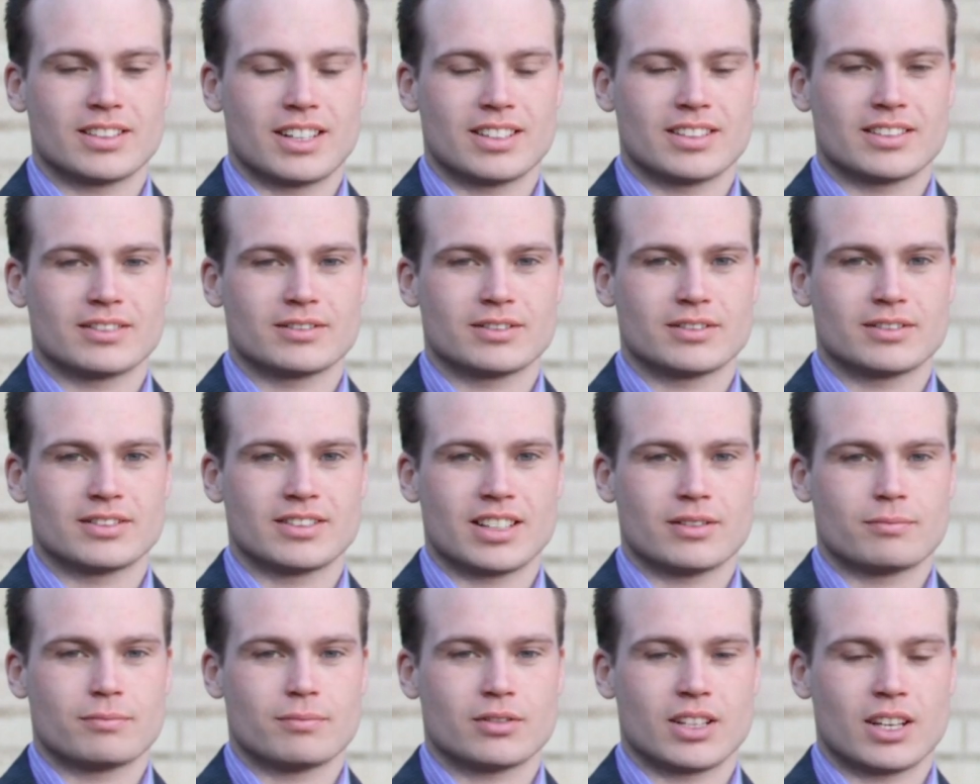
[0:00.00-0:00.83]
and at the
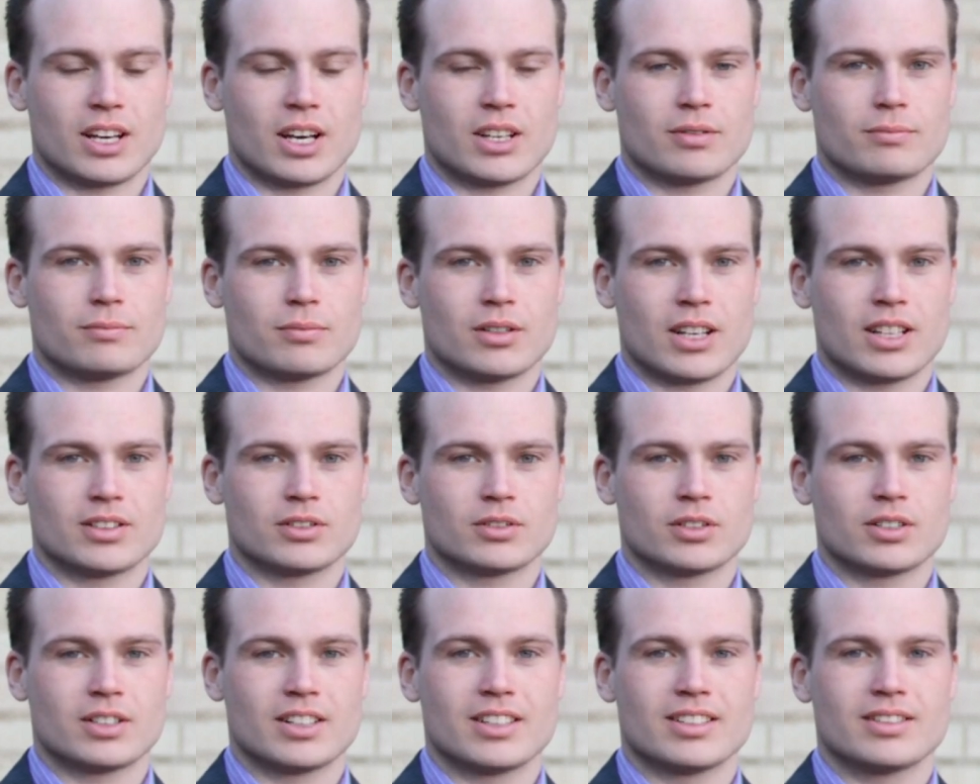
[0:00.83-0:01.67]
same time get
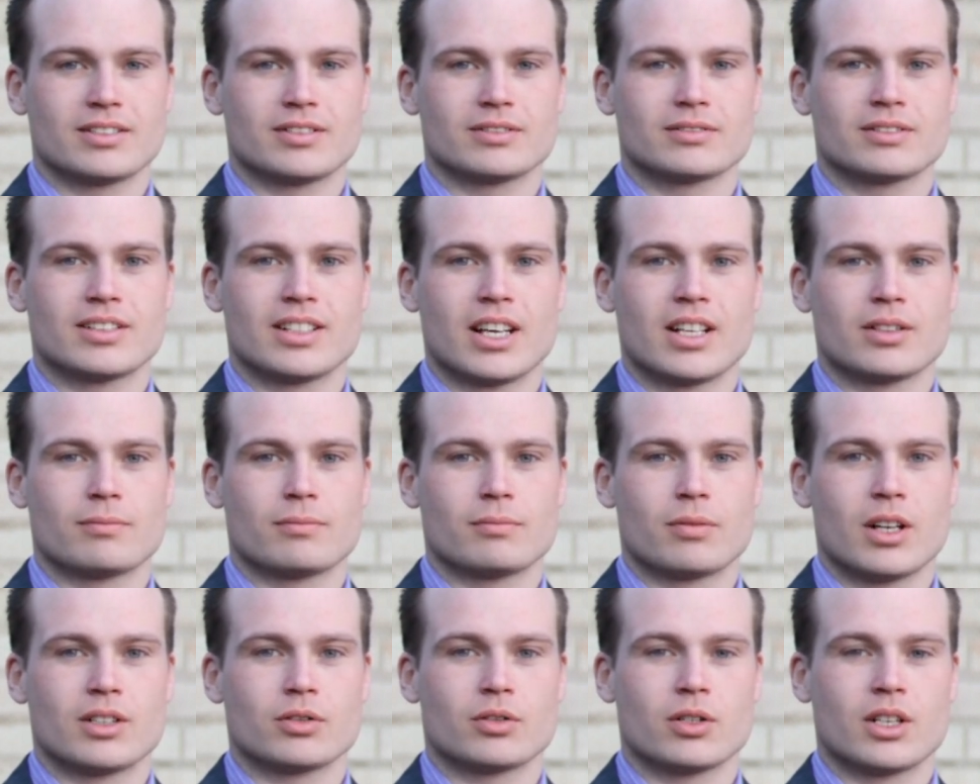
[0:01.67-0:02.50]
your kids to get a
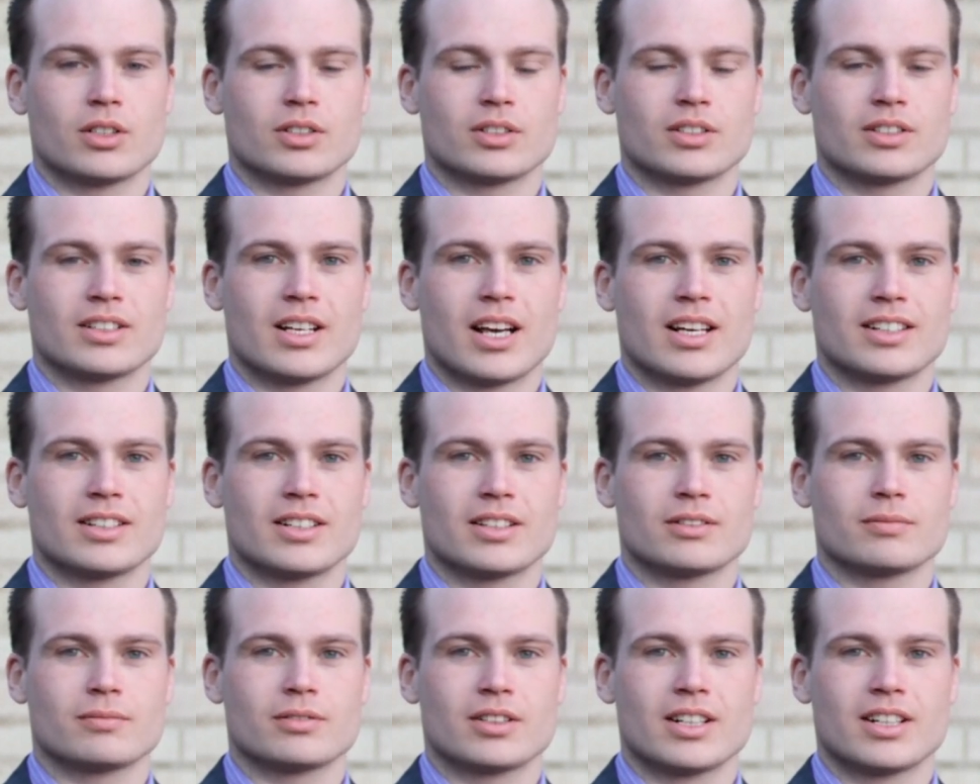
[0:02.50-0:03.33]
better
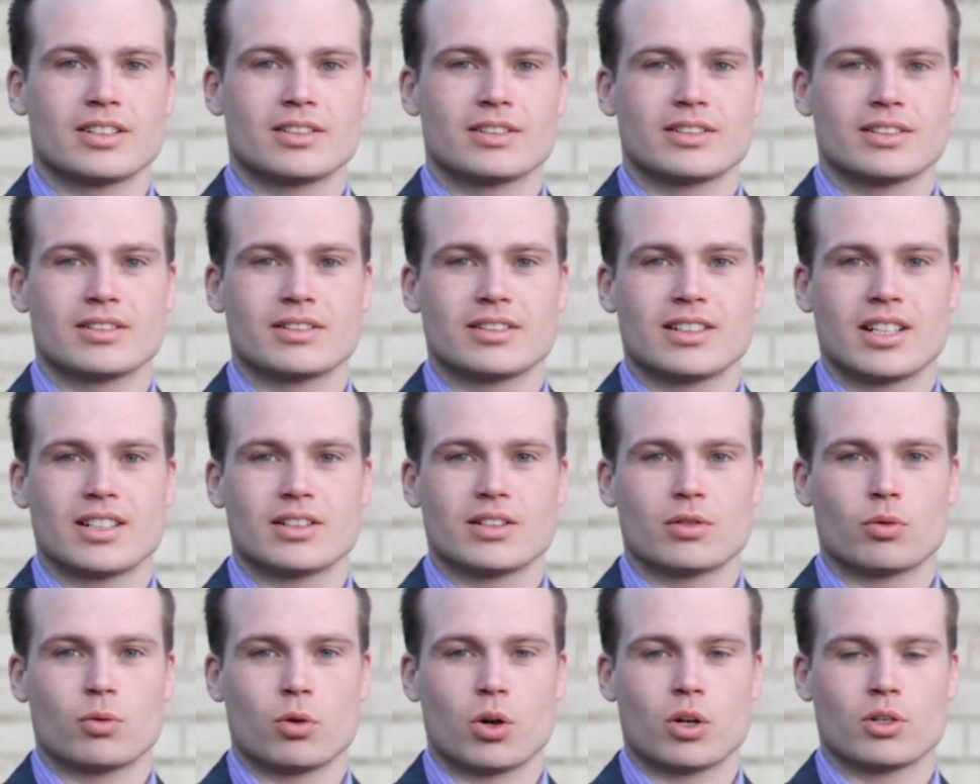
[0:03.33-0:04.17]
understanding of distance and
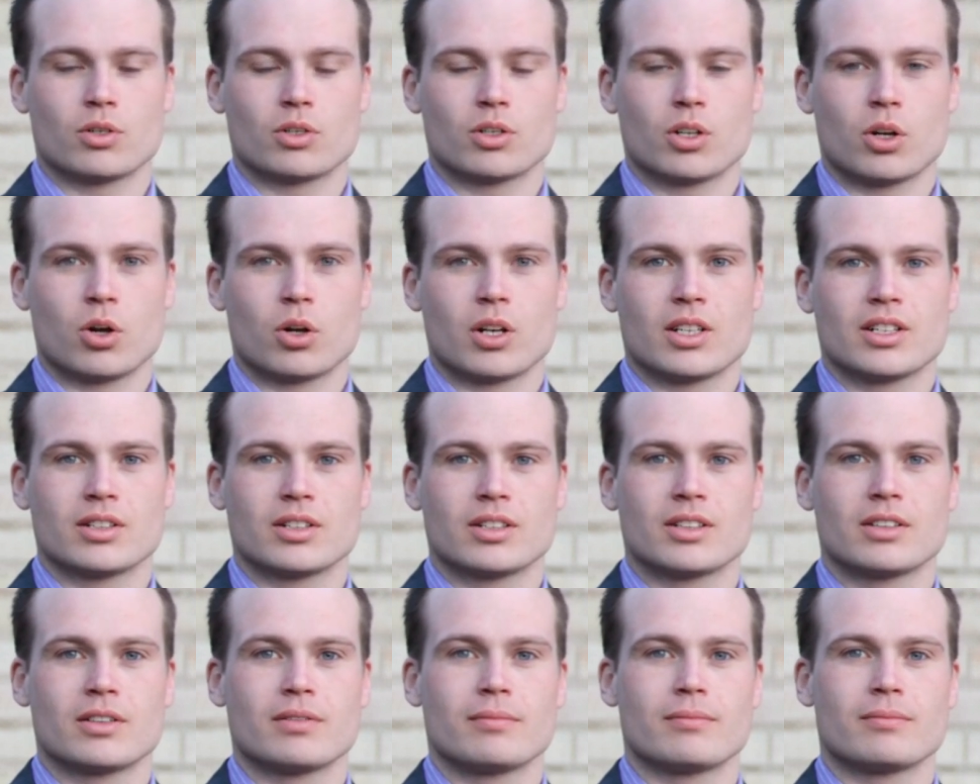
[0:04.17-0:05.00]
the world
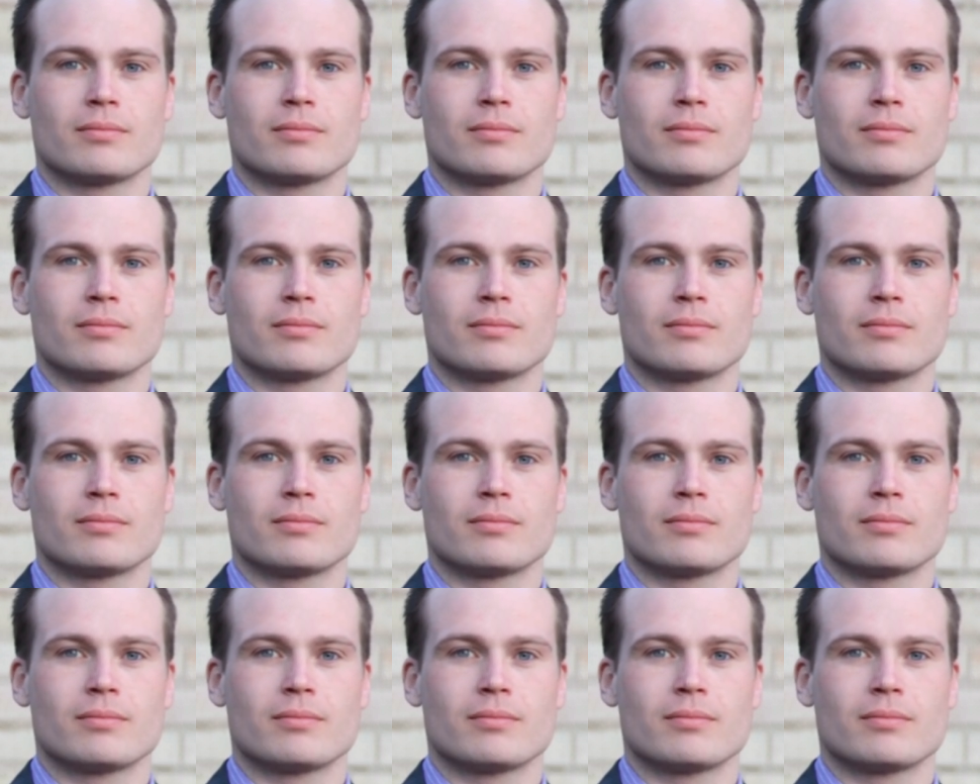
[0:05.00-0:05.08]
corners.